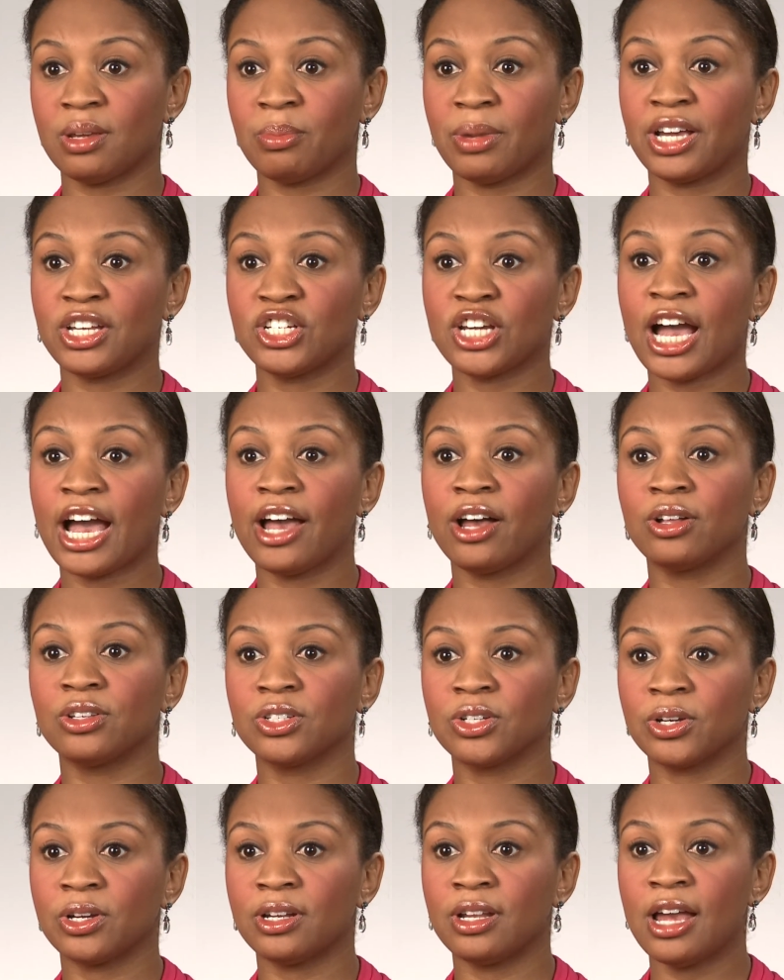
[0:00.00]
in my
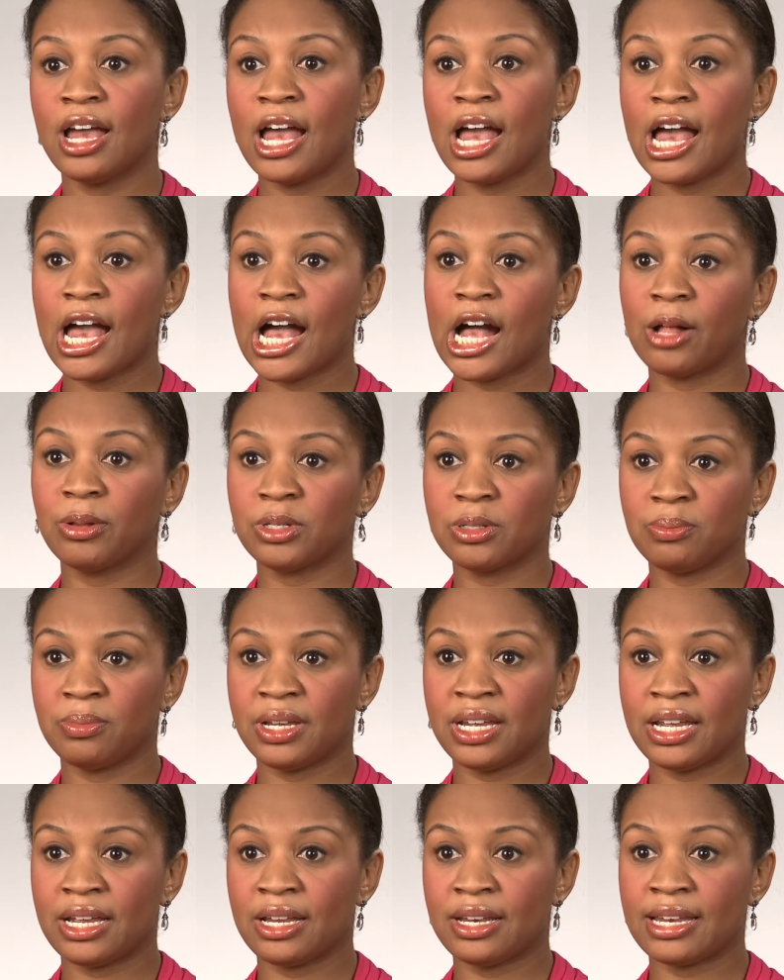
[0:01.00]
childhood helped
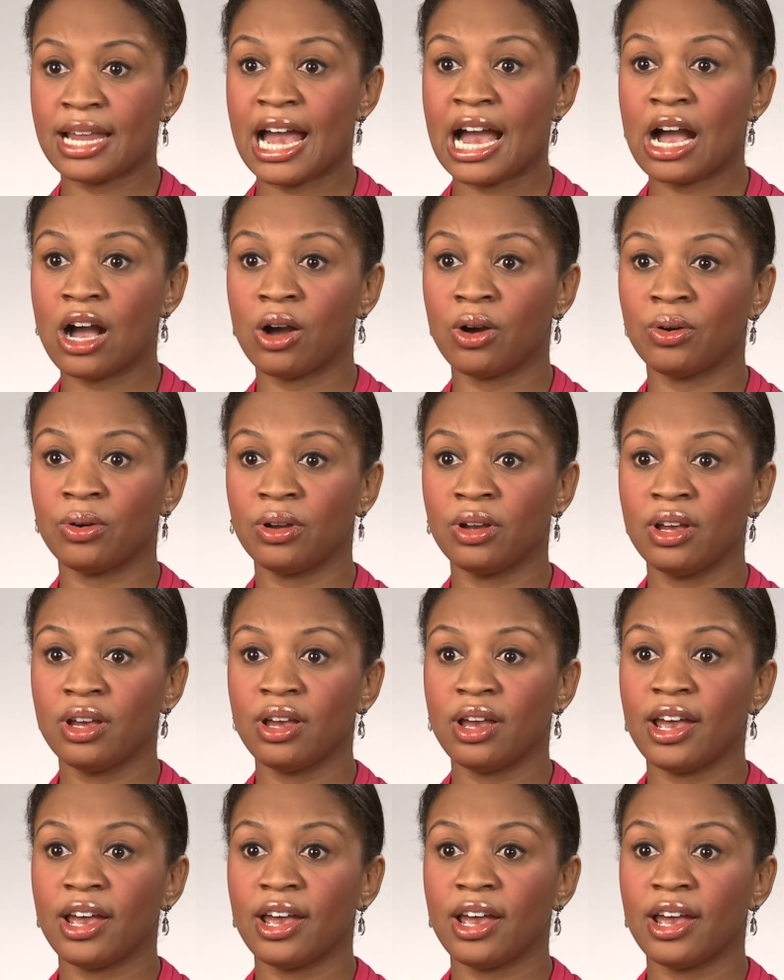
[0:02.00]
me now